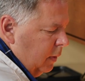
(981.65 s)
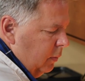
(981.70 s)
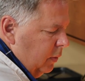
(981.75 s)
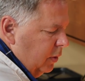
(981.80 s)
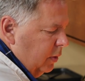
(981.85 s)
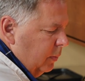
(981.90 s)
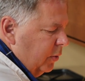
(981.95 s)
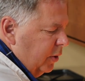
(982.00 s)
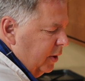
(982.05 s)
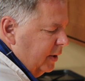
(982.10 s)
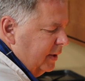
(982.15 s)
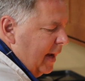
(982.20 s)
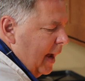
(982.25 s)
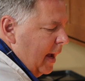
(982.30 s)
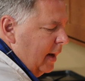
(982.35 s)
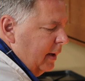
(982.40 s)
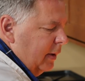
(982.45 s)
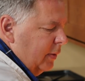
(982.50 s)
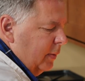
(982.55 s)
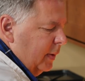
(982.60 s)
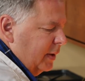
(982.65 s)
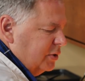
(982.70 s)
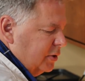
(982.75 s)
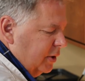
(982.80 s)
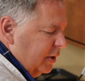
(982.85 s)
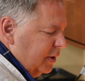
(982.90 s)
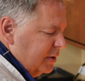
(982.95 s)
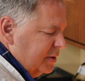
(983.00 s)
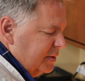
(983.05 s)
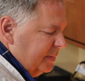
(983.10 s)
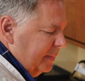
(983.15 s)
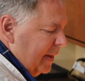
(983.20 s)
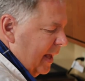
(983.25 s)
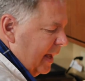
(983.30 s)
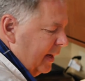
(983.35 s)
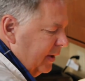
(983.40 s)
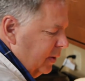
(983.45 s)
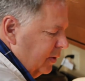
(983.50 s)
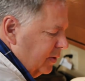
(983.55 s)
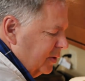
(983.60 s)
when you put it down, otherwise you're going to
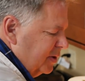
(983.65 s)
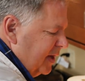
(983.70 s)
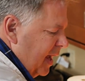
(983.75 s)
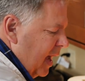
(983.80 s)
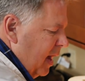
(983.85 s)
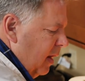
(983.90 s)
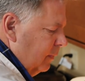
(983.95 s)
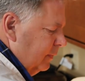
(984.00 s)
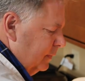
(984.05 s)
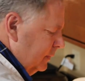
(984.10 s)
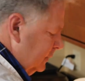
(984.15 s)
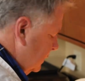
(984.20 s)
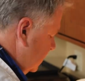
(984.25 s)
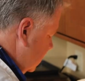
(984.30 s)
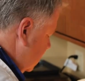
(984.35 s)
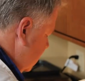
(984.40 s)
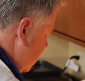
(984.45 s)
splatter yourself.